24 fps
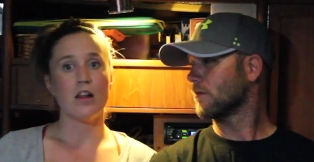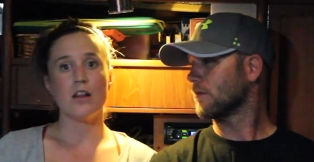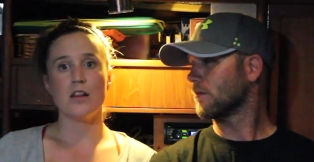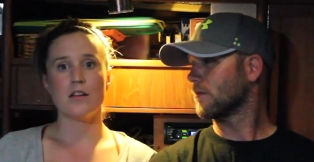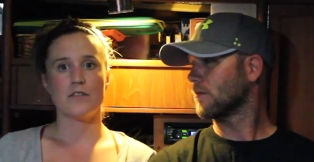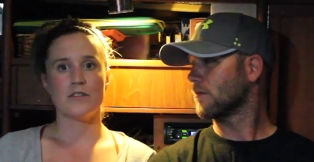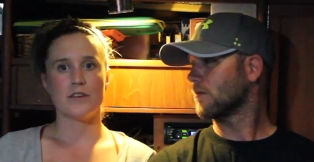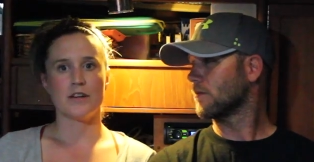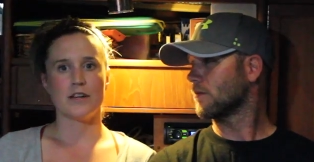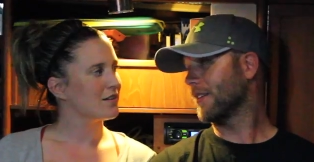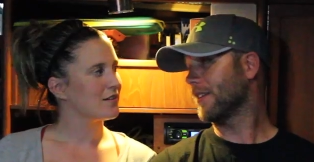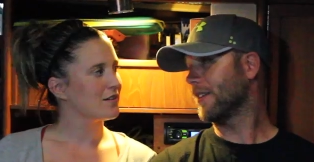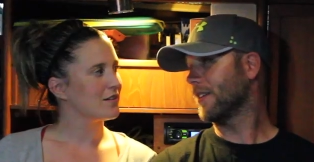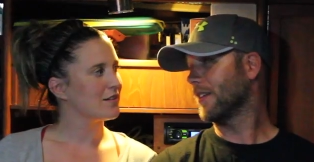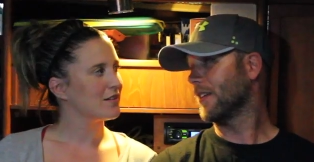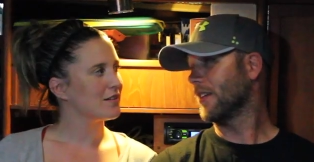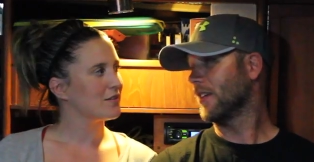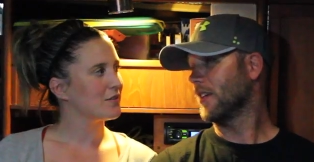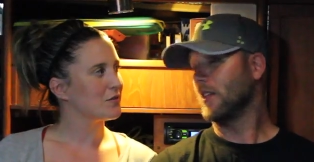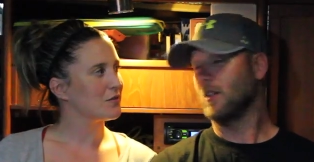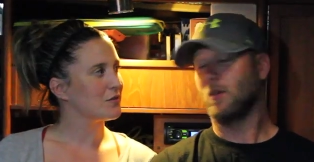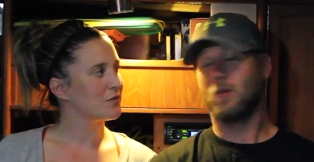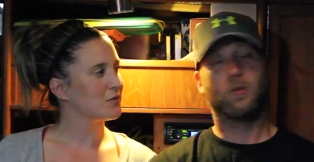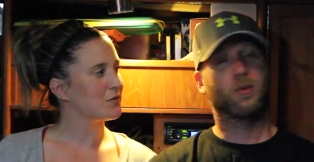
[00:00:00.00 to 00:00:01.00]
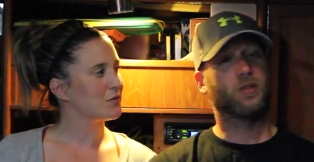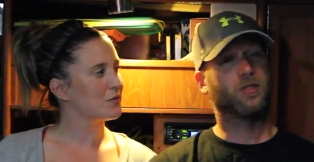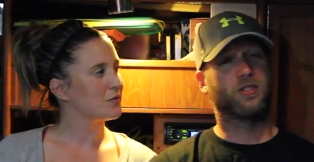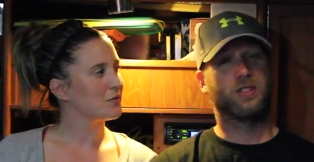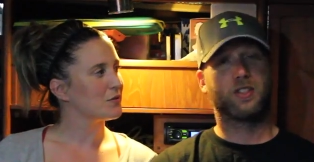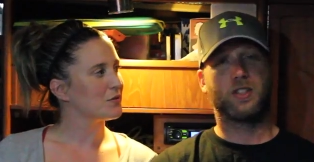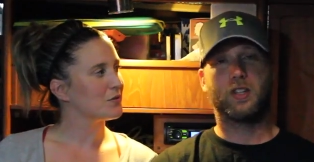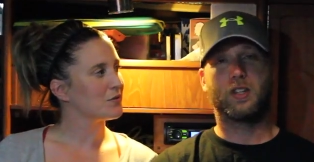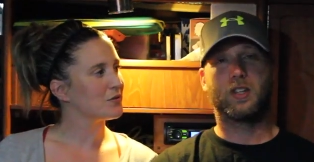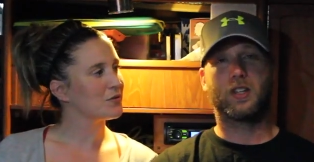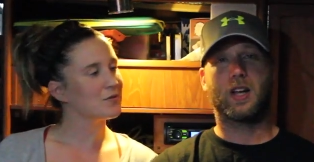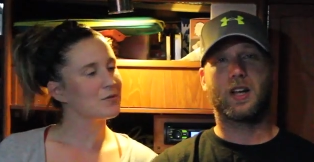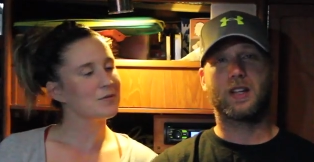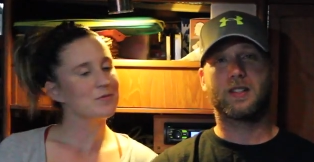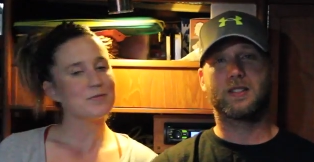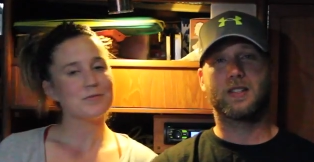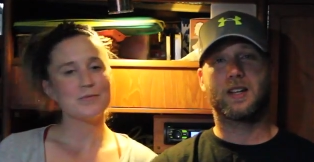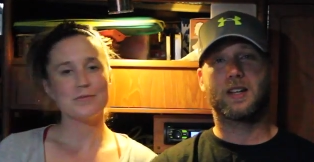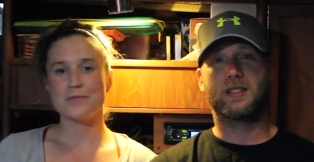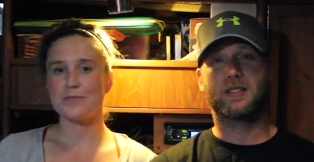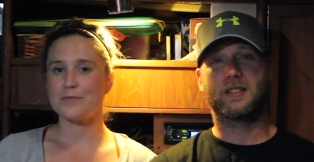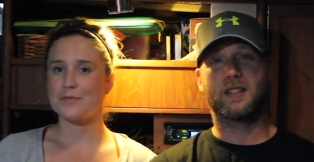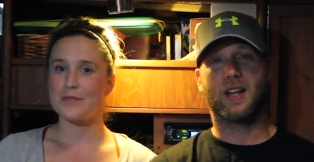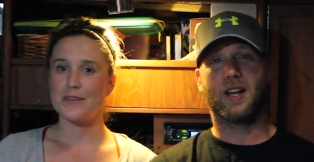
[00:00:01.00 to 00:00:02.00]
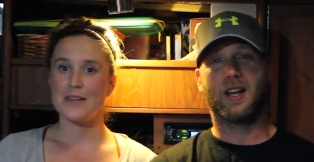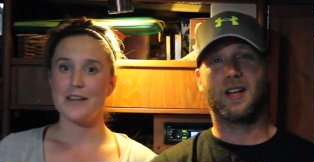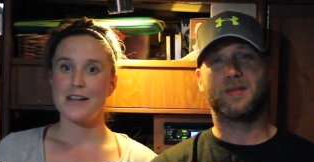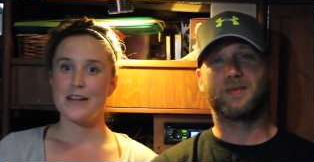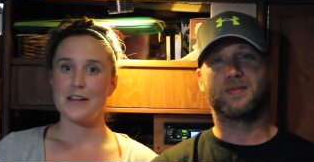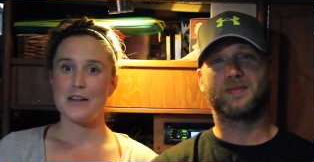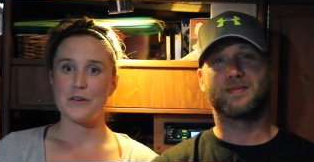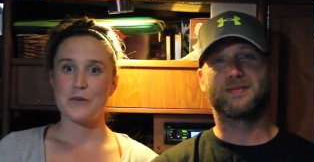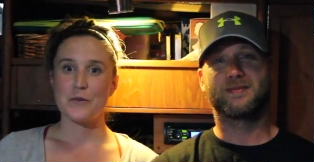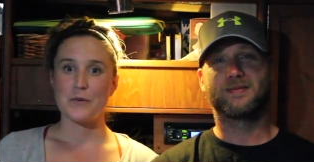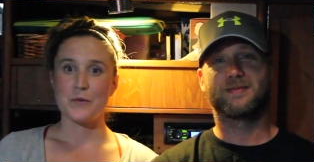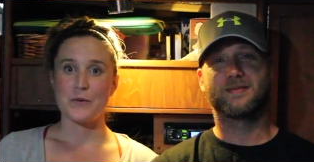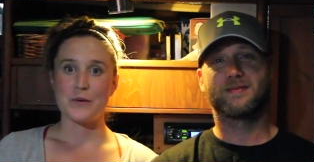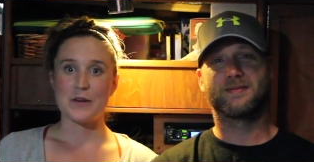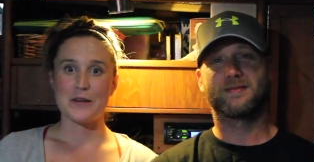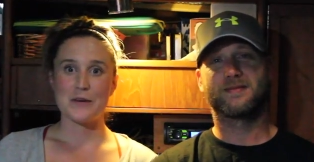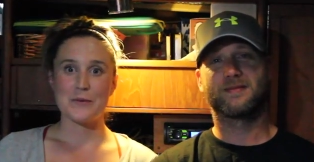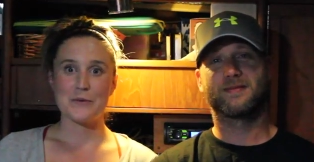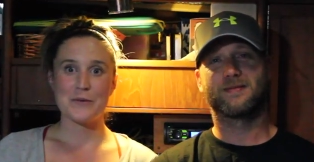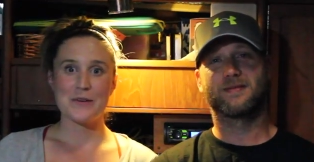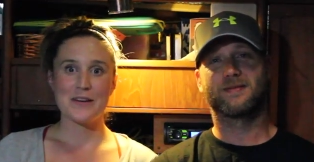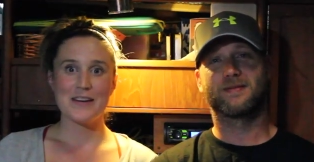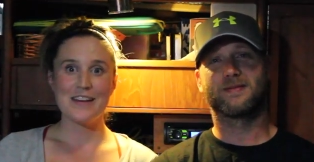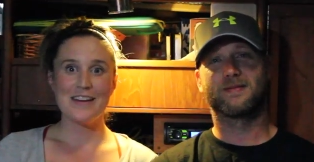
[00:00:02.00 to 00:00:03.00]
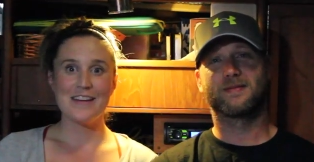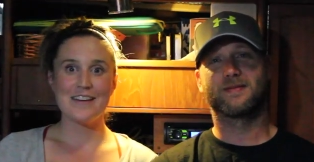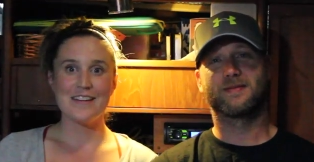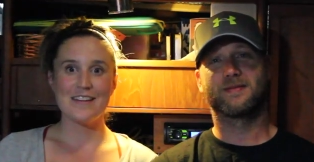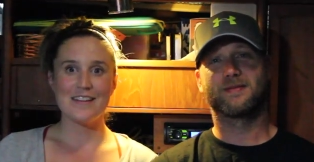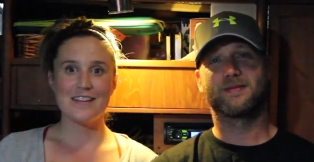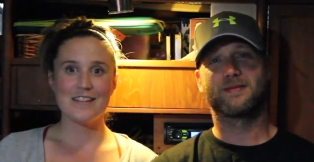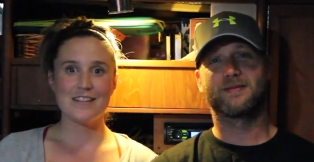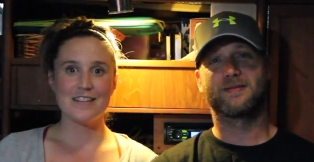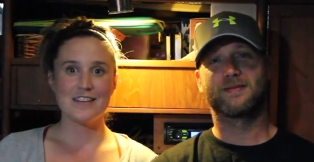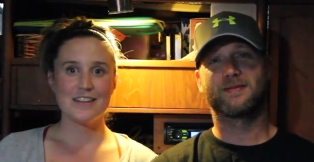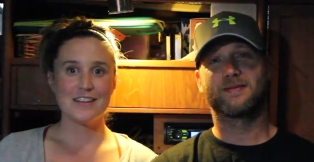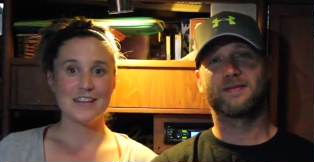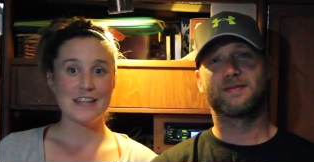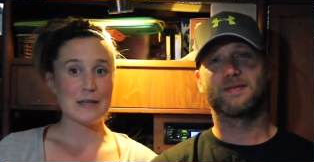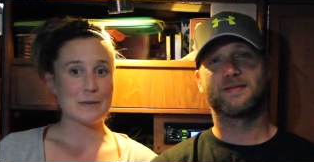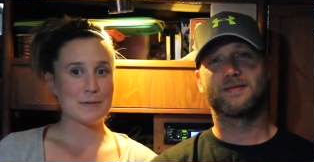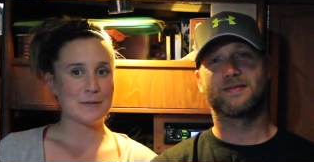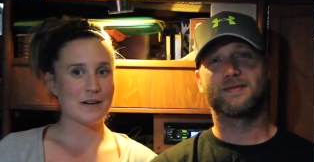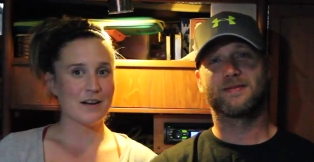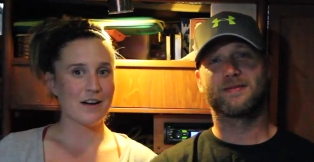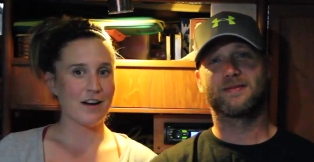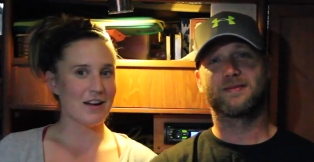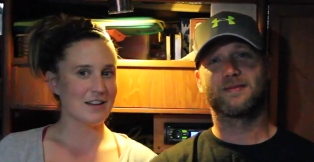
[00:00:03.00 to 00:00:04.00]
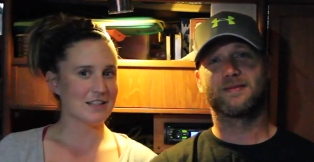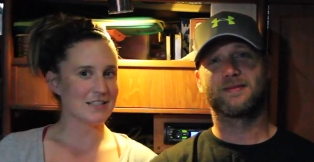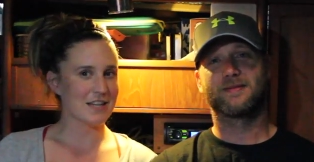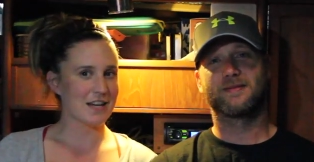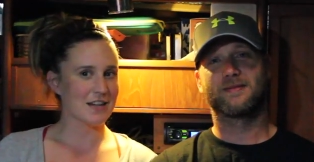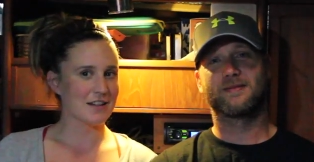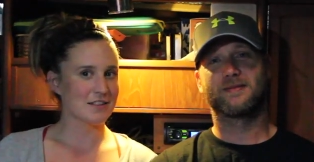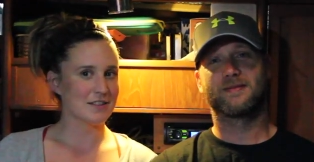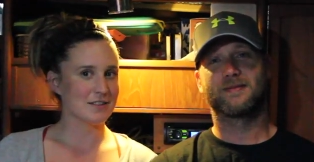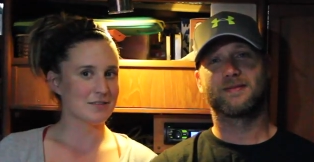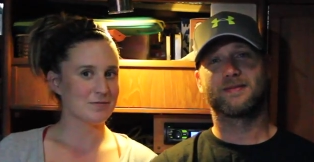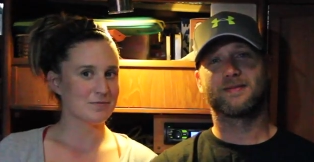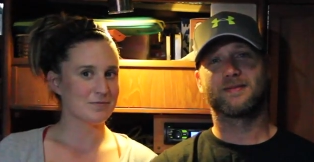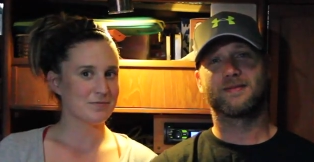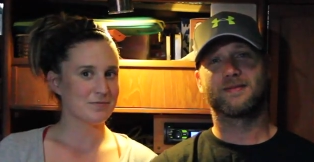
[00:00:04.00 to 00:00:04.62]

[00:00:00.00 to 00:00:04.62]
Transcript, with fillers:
Speaker 1: all of it.
Speaker 2: we'll see you guys next time.
Speaker 1: We will. Keep in contact.